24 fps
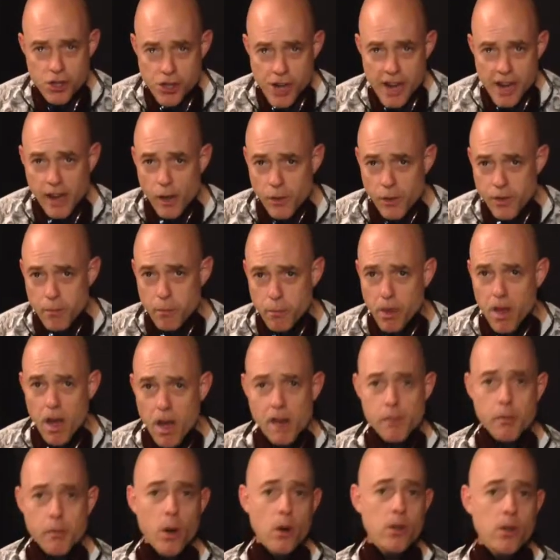Check out the
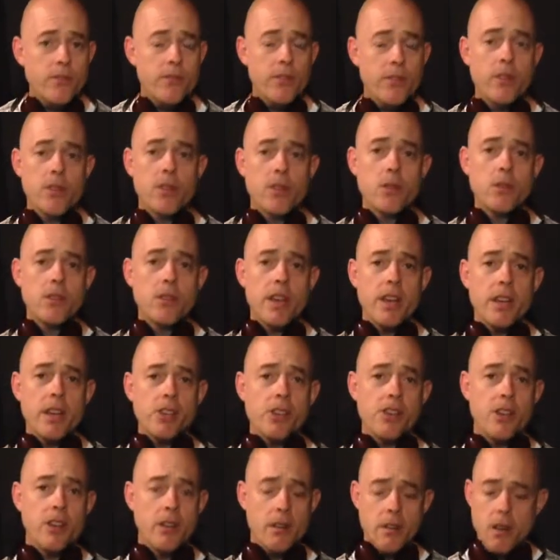blog post for the
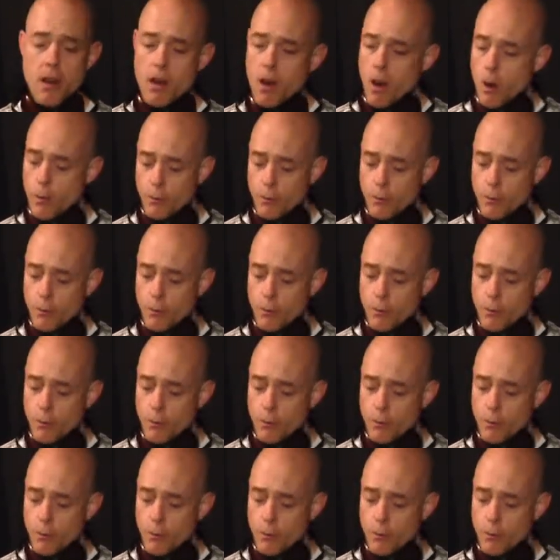notation.